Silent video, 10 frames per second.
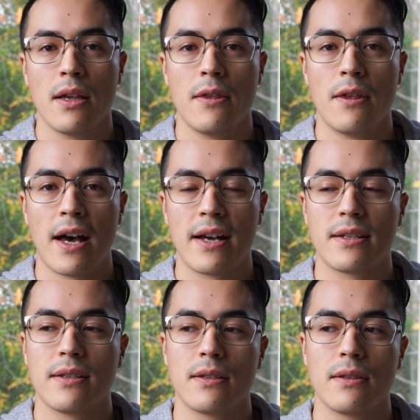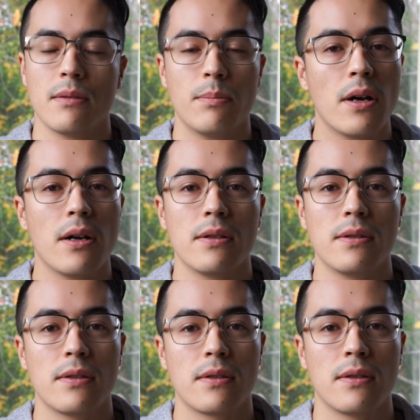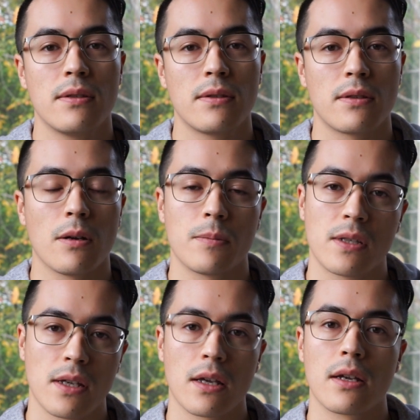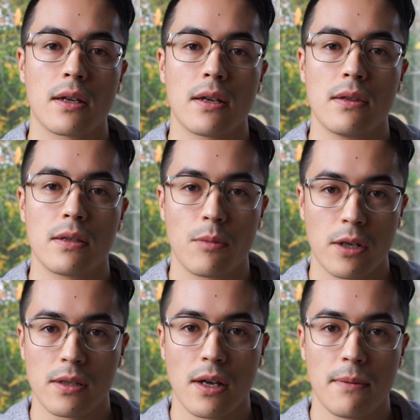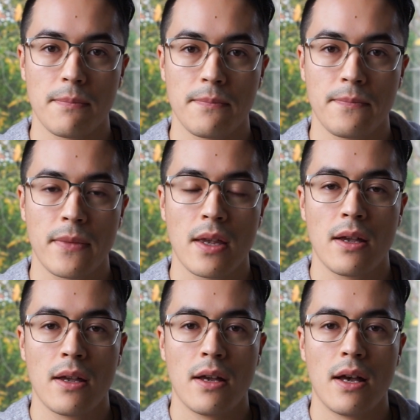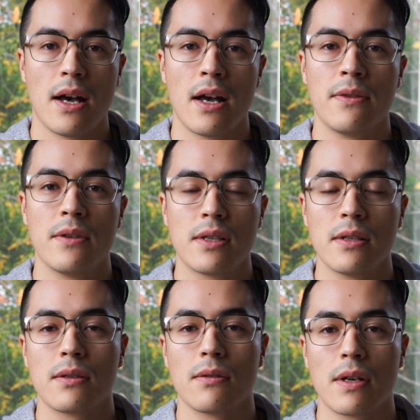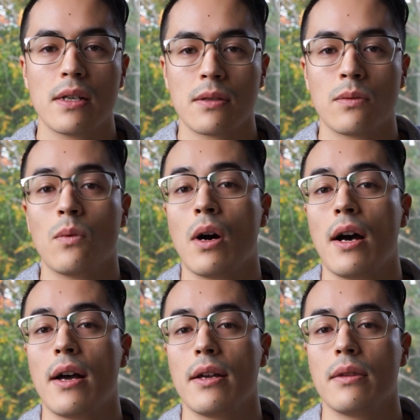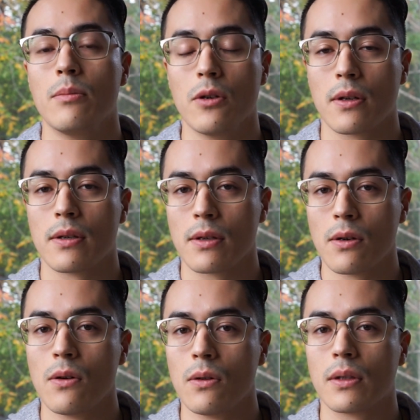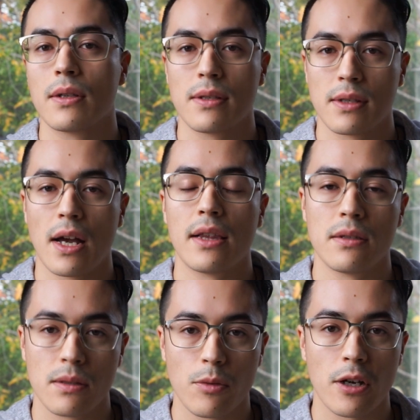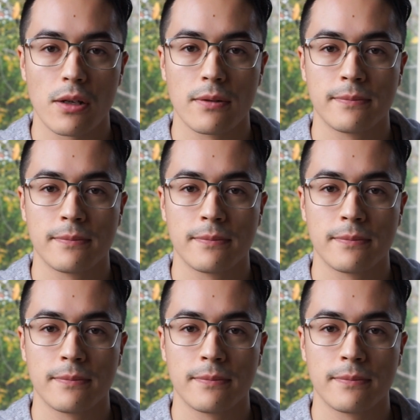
that the birds stopped singing in the springtime. And this is the reason why the book is called Silent Spring.